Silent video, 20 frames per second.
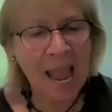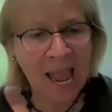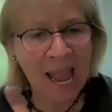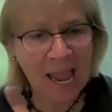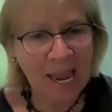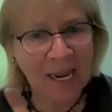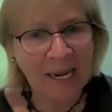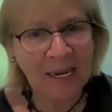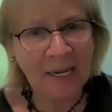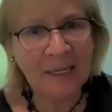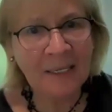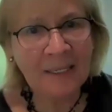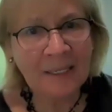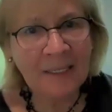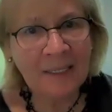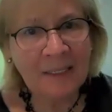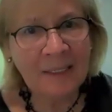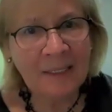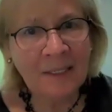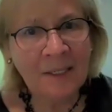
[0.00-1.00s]
"Hey,
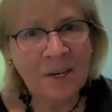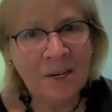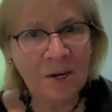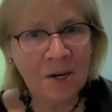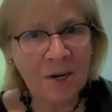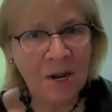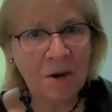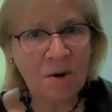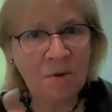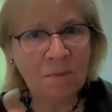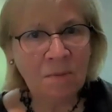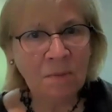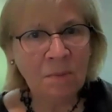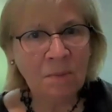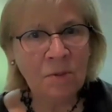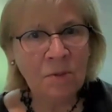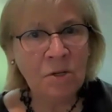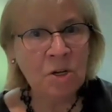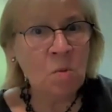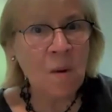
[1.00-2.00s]

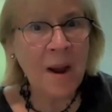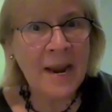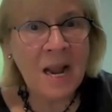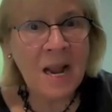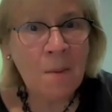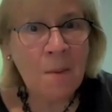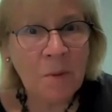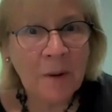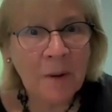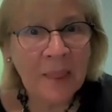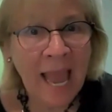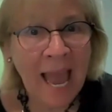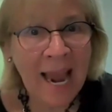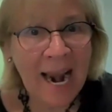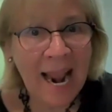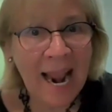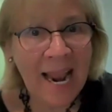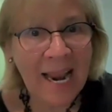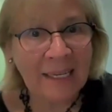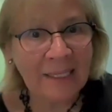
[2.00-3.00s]
do you wake up with
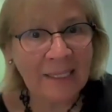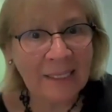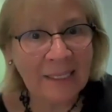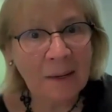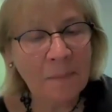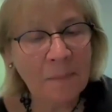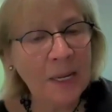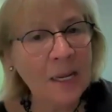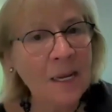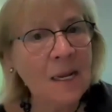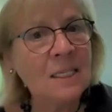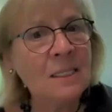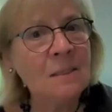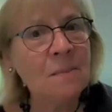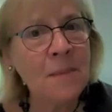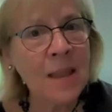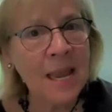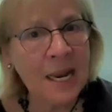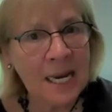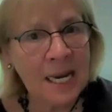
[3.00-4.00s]
headaches?"
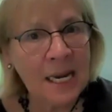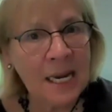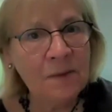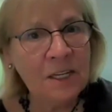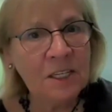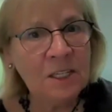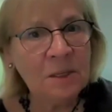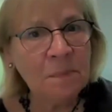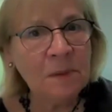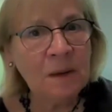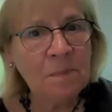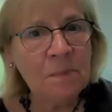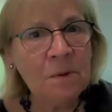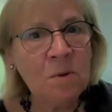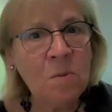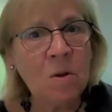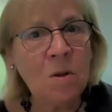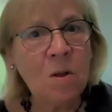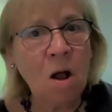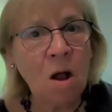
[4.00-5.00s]
Because many of these
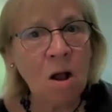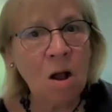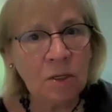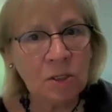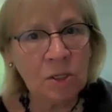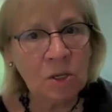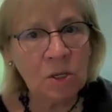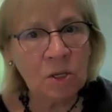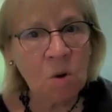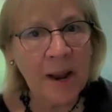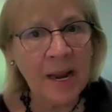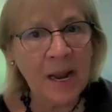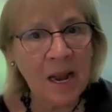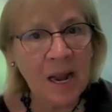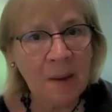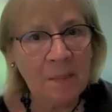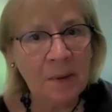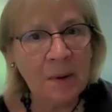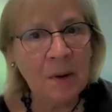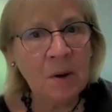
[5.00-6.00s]
people will also wake
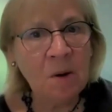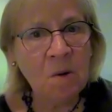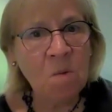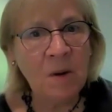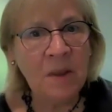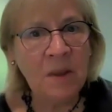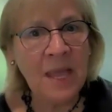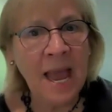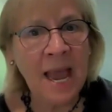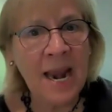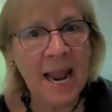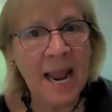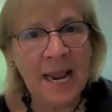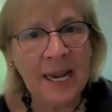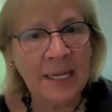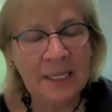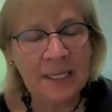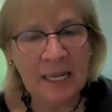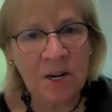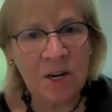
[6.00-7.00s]
up with
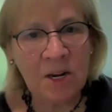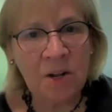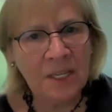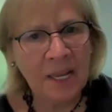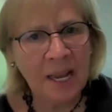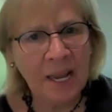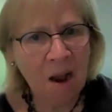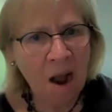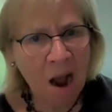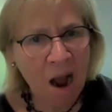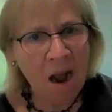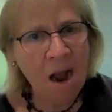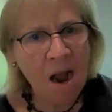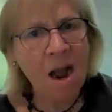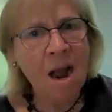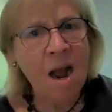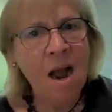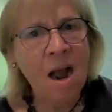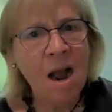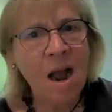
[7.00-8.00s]
headaches and they'll say, "Oh,
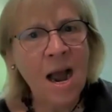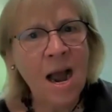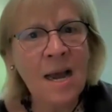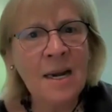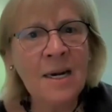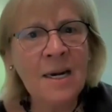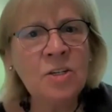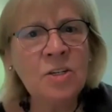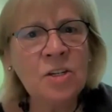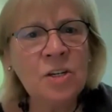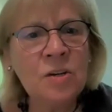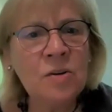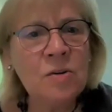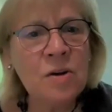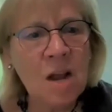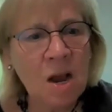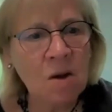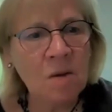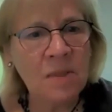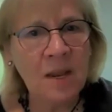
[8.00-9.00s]
how did you
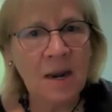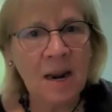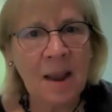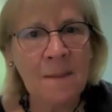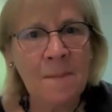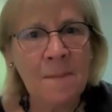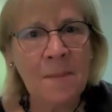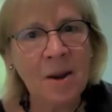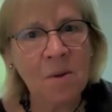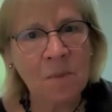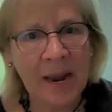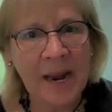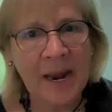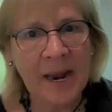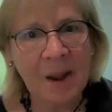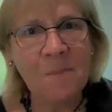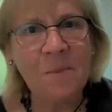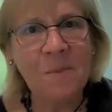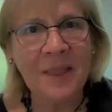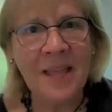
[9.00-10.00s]
know that I might
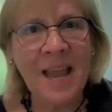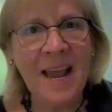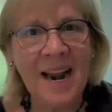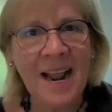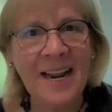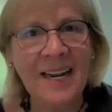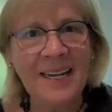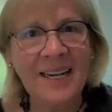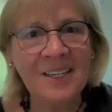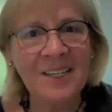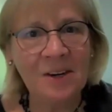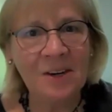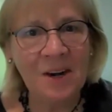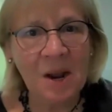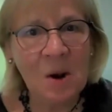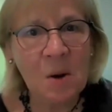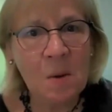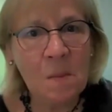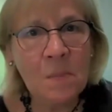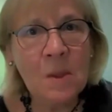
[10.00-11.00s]
wake up with headaches?"
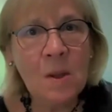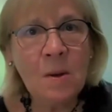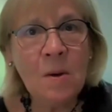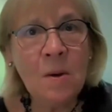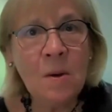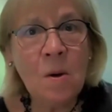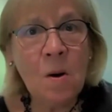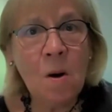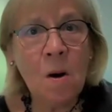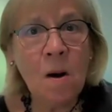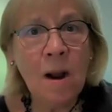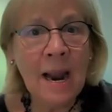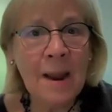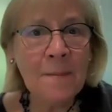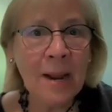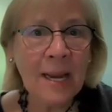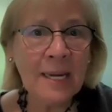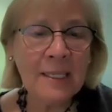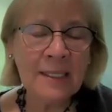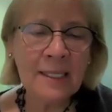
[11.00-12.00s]
Or
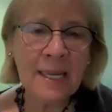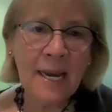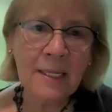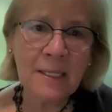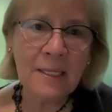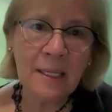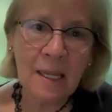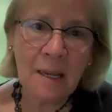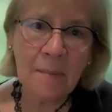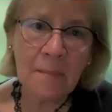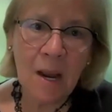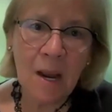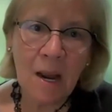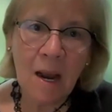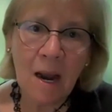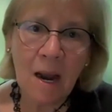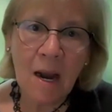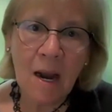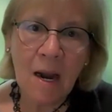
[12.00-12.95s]
I might say to them,